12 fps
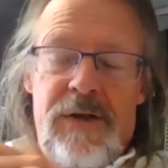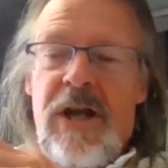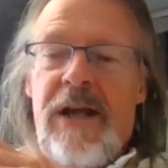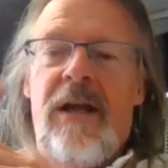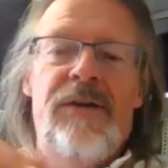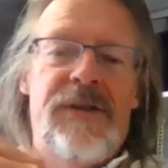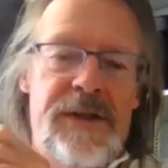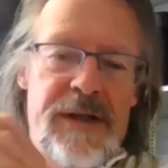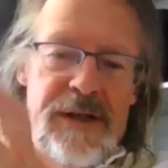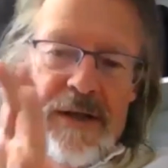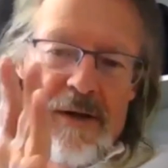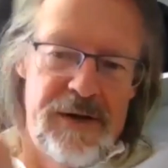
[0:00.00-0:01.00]
And Jack Hunter
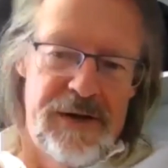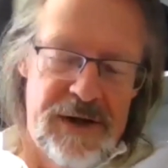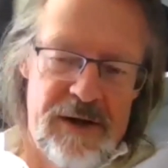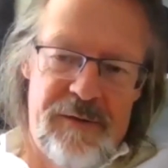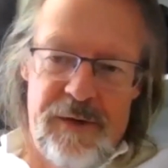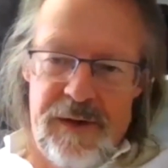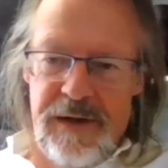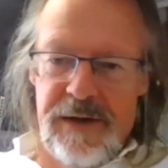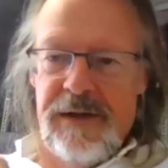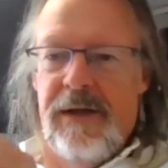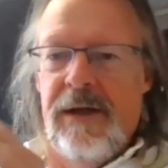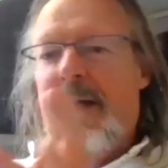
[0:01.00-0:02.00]
does a lot of stuff with
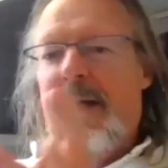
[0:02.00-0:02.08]
this.